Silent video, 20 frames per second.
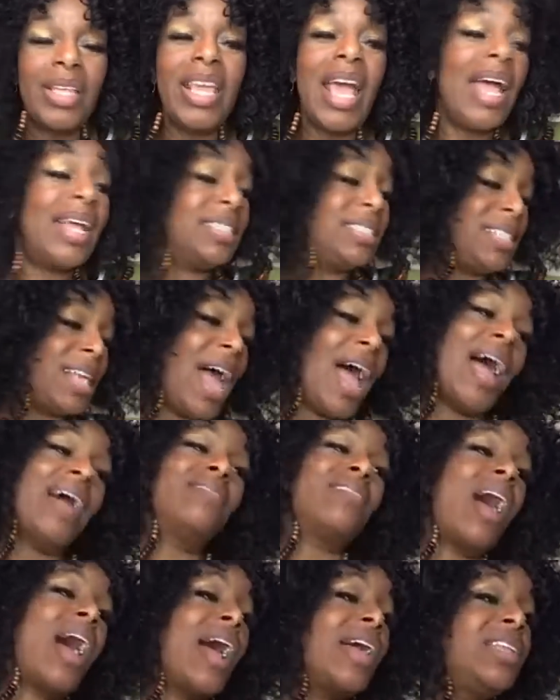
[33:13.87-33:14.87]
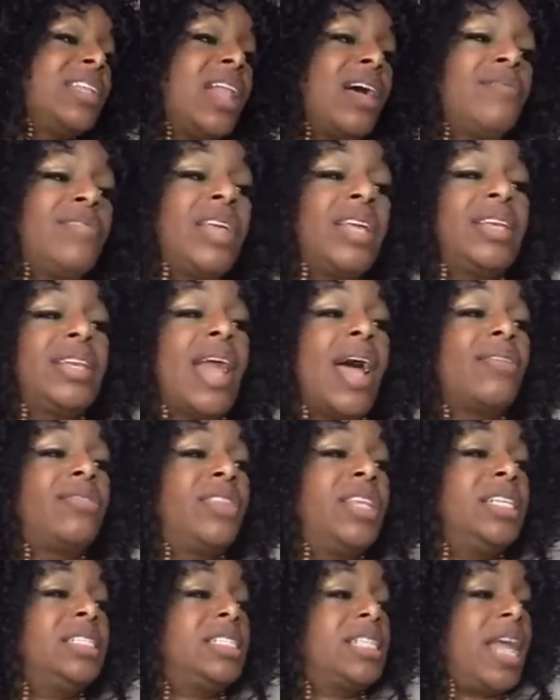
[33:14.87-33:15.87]
Yes, I love it. Now,
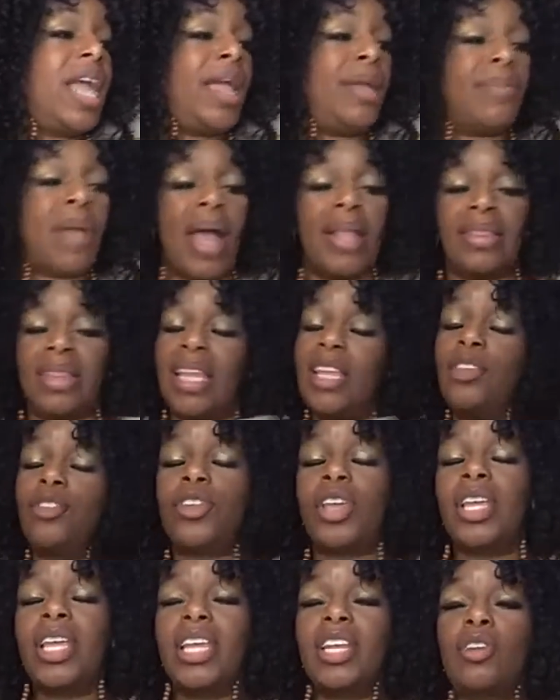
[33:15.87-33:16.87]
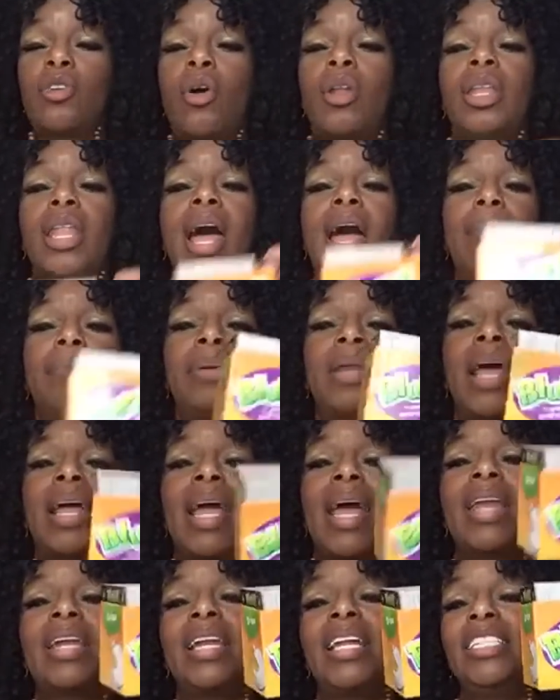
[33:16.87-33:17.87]
this game, I think you can get it online, but
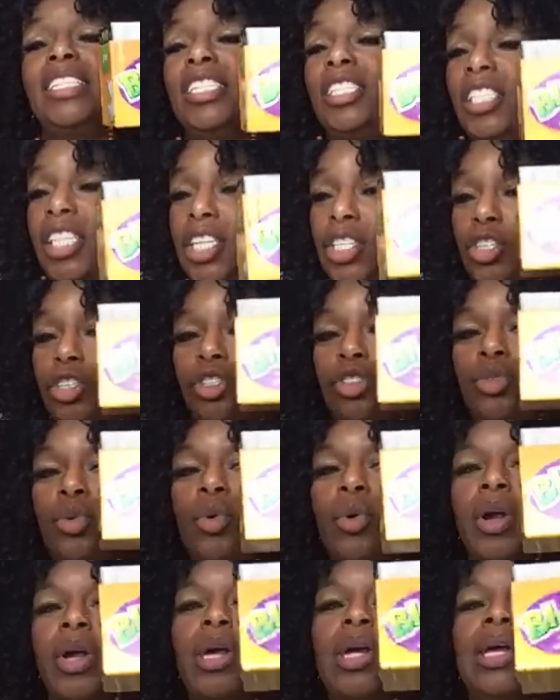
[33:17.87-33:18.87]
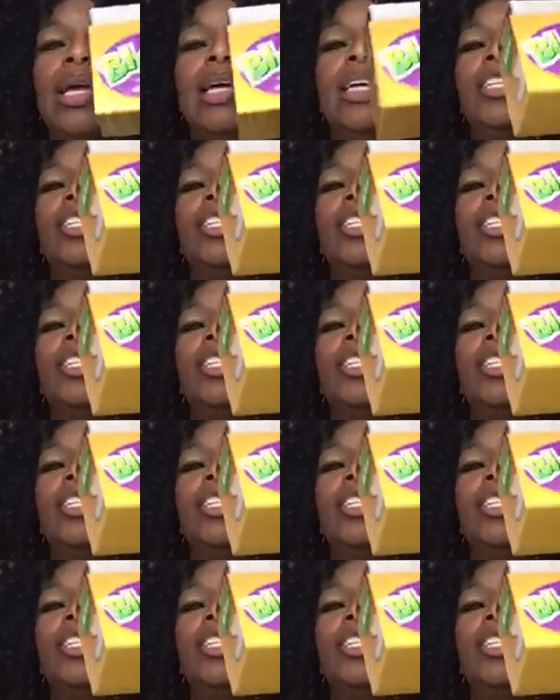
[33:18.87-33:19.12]
I got it at the teacher store.